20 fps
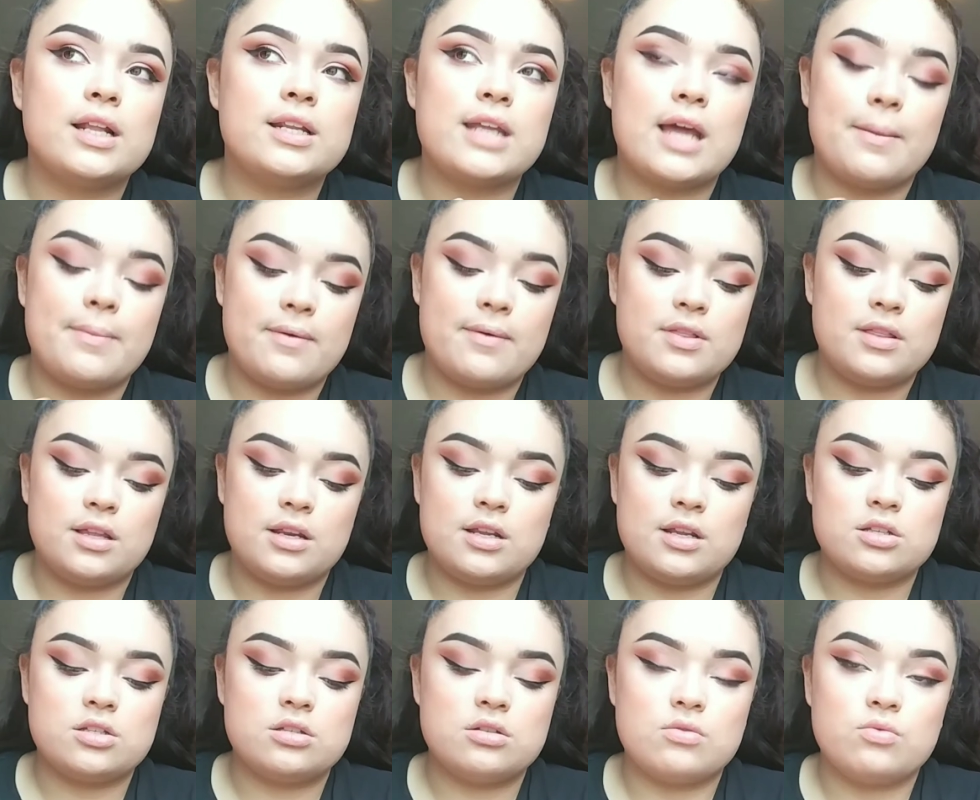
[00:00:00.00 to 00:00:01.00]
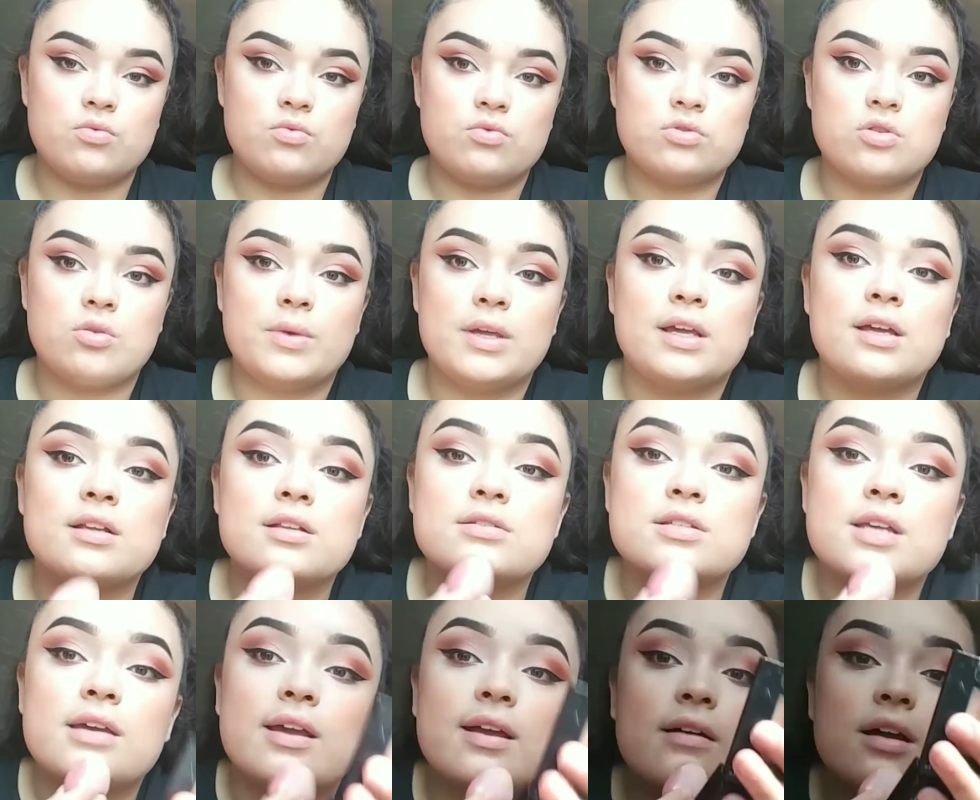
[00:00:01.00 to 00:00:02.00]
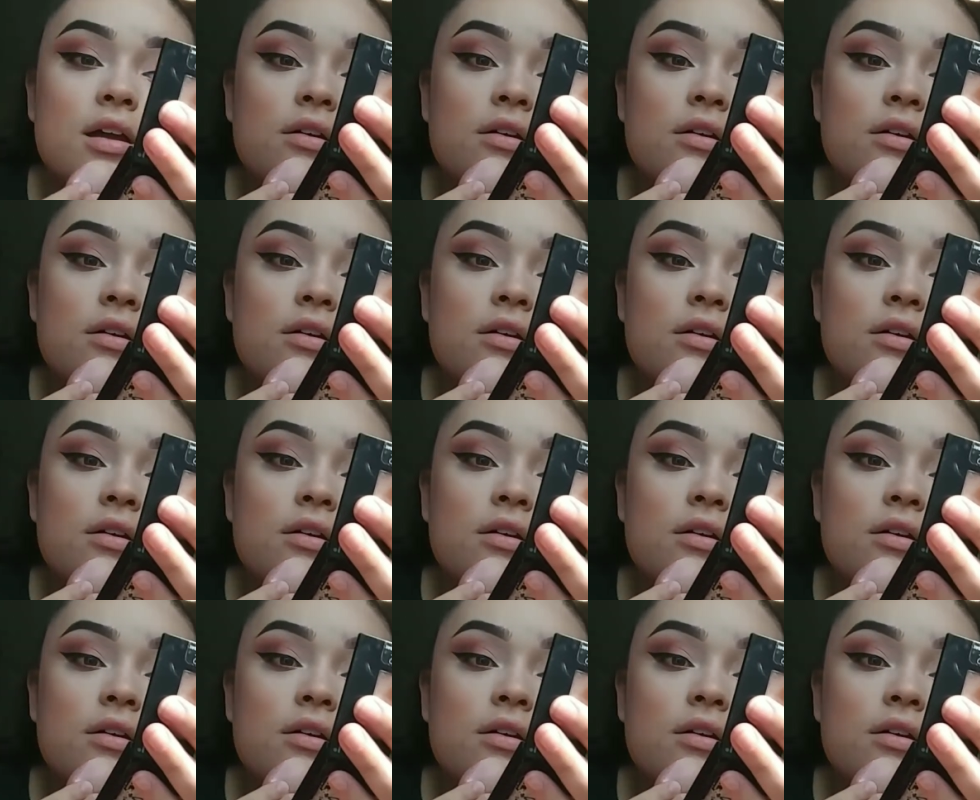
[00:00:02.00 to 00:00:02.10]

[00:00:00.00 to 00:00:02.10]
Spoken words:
dab everything in so we can take